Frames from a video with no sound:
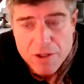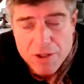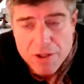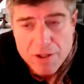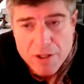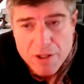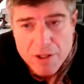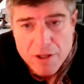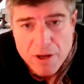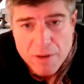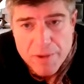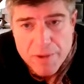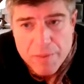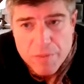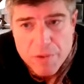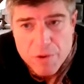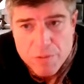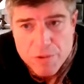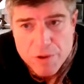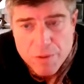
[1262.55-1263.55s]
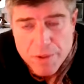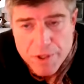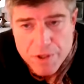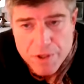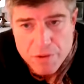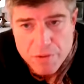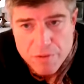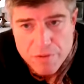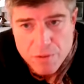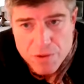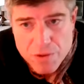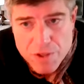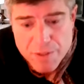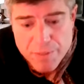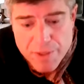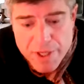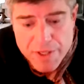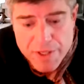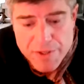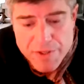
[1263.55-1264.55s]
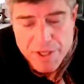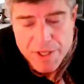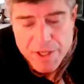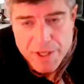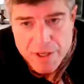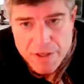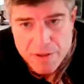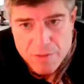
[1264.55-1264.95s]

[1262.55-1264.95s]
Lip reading: I mean, we'll probably do 40 minutes here,